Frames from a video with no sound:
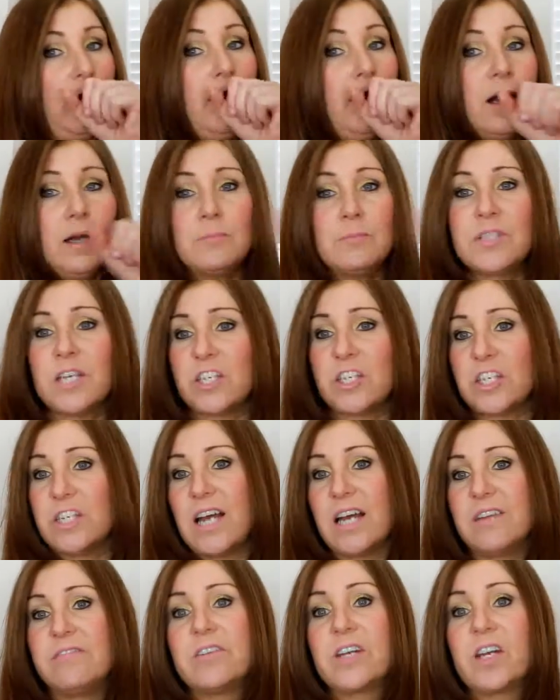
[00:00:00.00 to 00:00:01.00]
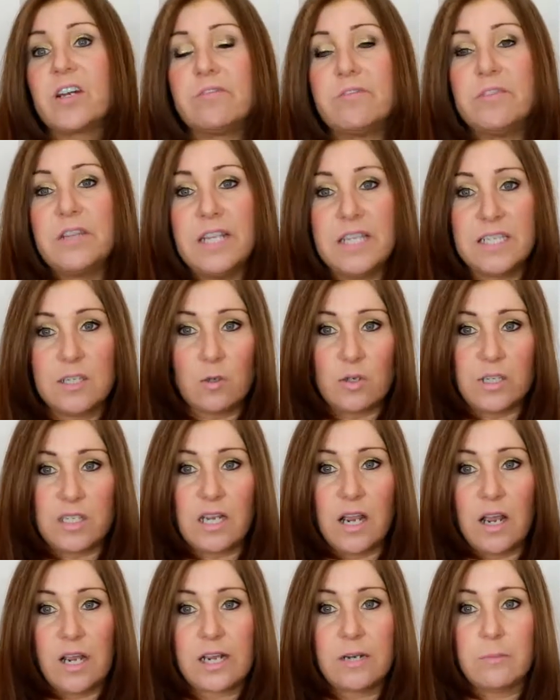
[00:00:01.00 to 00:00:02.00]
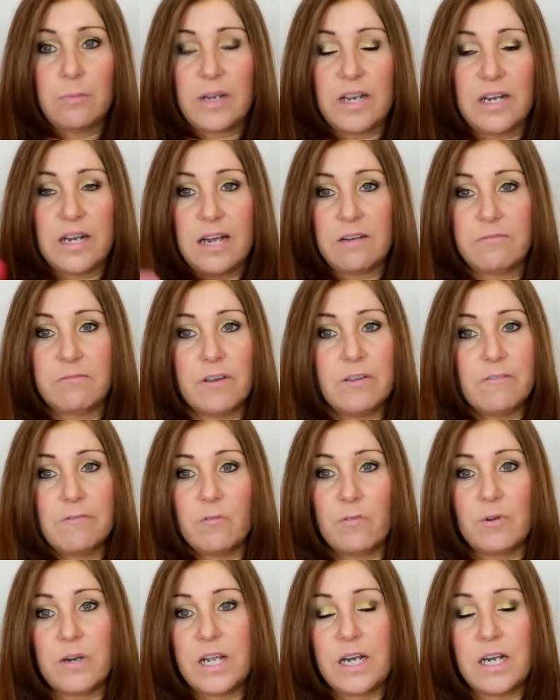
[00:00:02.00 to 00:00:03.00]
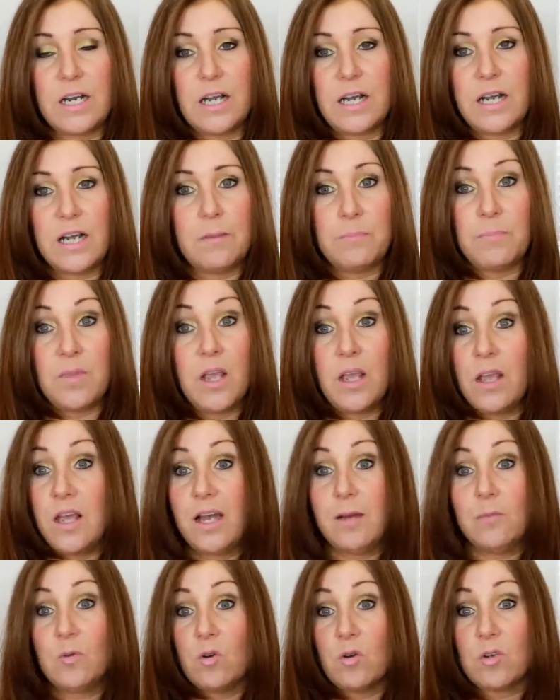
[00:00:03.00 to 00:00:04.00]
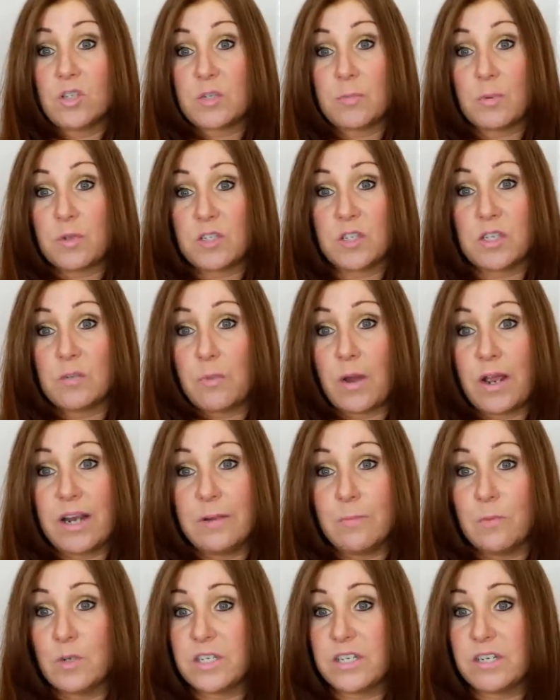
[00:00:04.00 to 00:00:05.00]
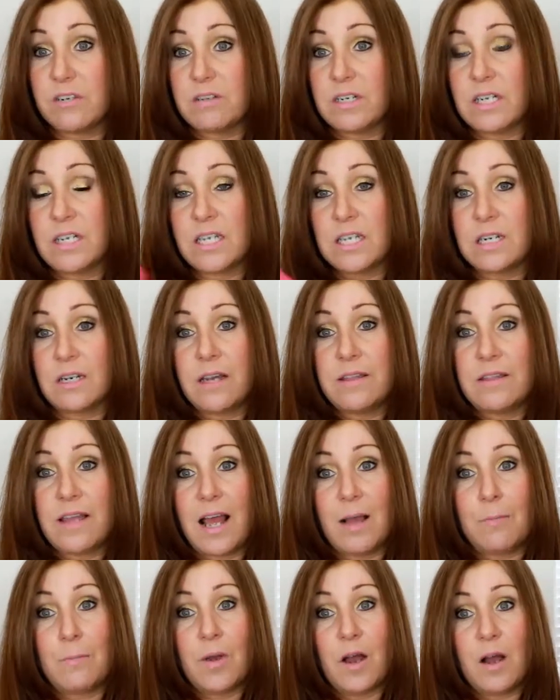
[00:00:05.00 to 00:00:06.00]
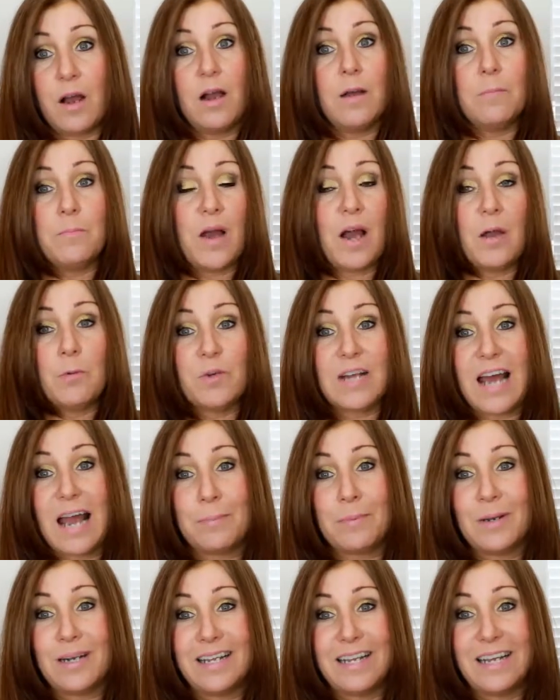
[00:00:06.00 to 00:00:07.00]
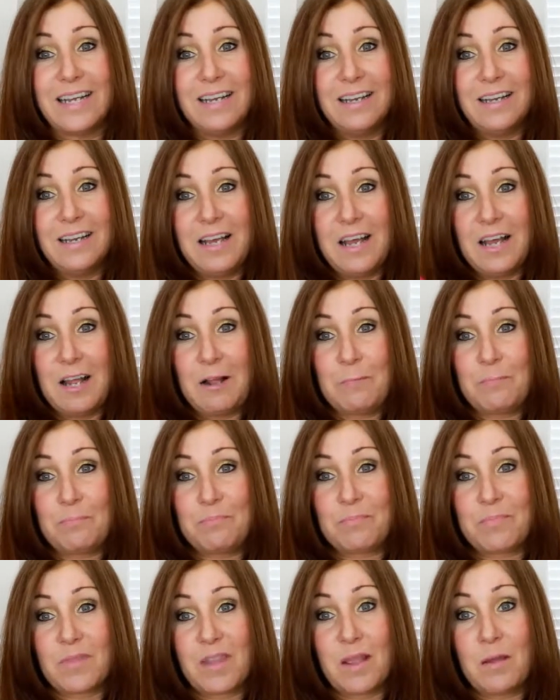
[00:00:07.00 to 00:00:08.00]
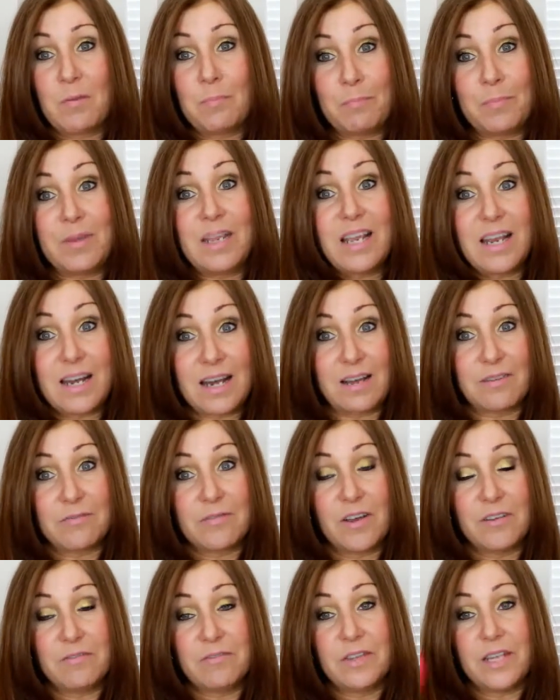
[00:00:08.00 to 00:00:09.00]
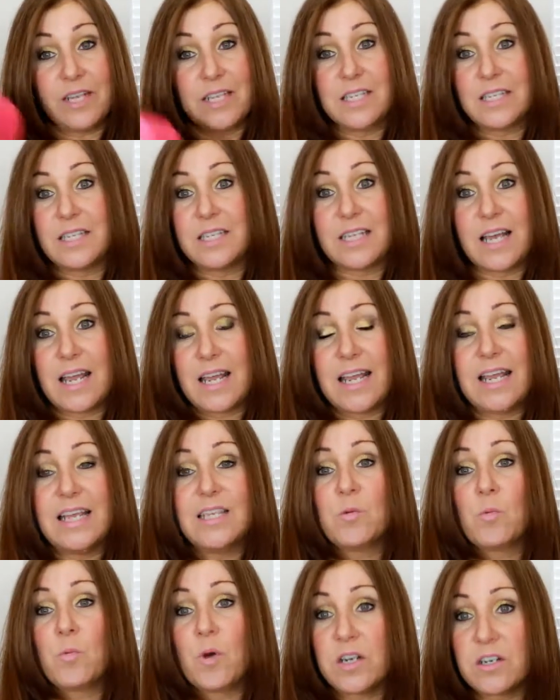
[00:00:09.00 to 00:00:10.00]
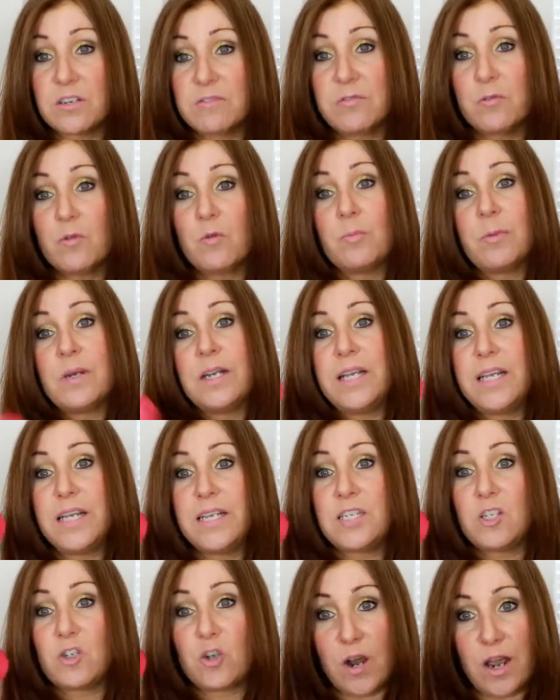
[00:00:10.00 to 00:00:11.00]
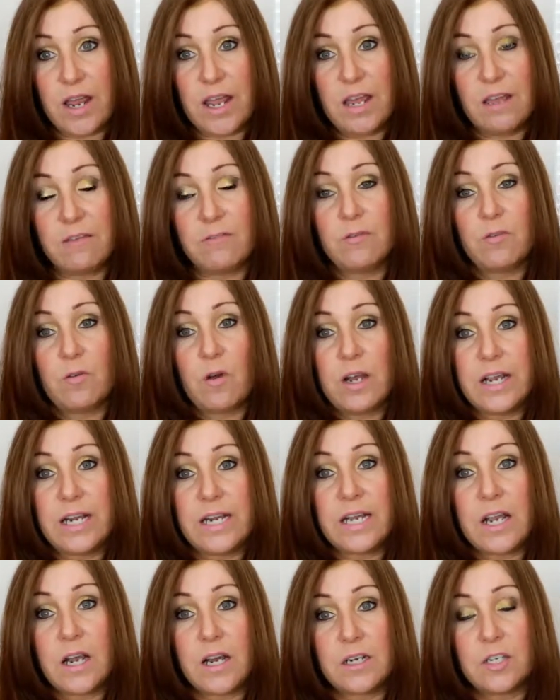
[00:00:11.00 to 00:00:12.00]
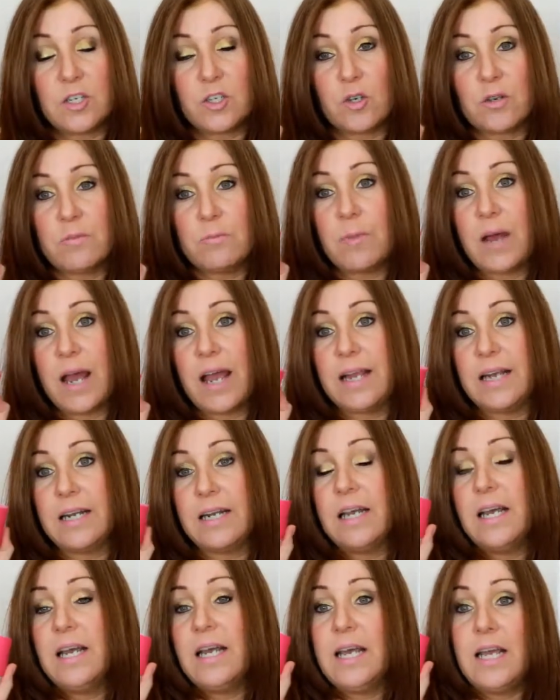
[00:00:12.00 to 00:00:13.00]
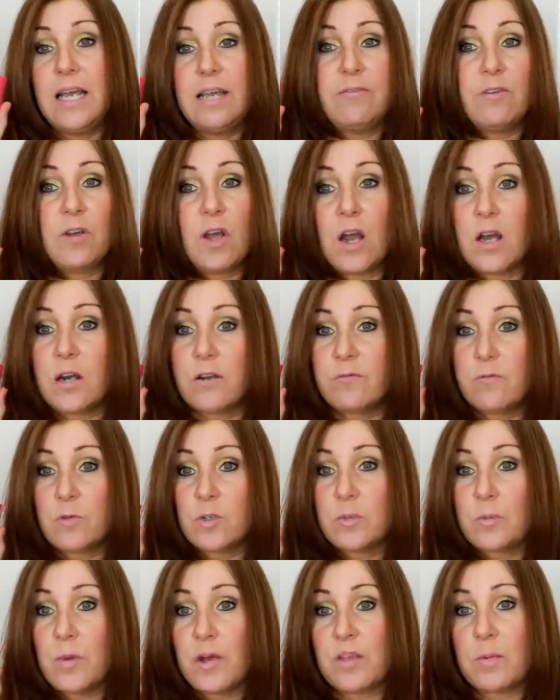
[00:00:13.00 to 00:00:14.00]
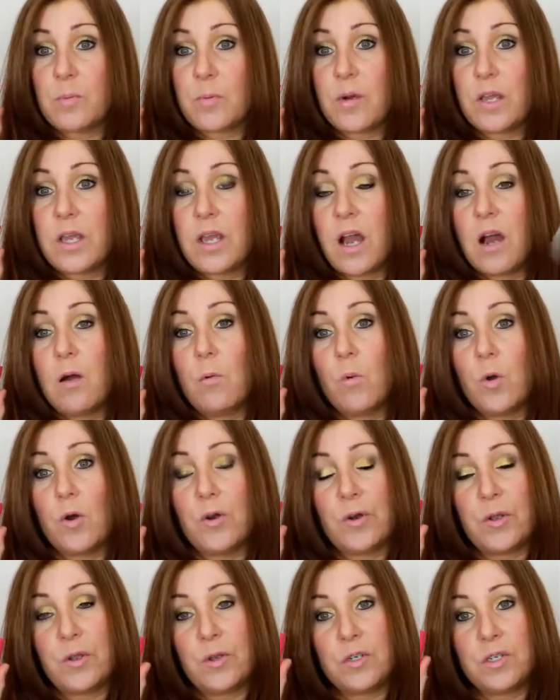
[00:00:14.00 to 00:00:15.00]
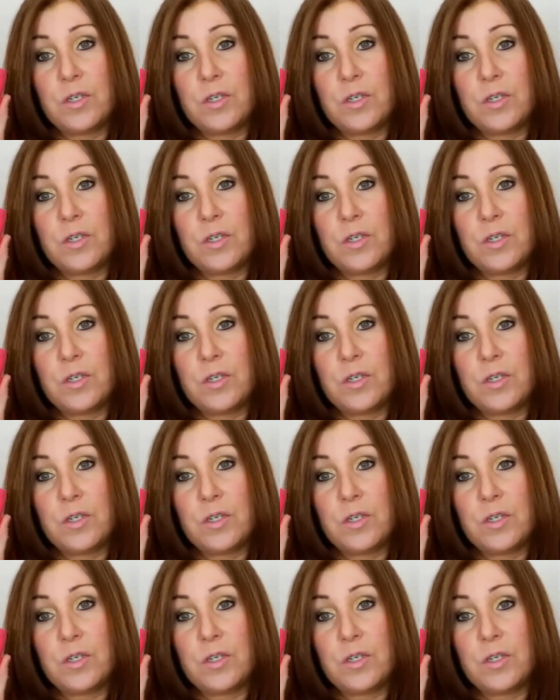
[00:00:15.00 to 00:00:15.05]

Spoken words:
I'm such an advocate for this. Honestly, I could be an advert for it, and like I'm not sponsored by anybody or anything like that, but I would happily be an advert for this and say it's wonderful. Please try it if you've got any kind of joint pain. If you can't afford to buy the pre-cut one,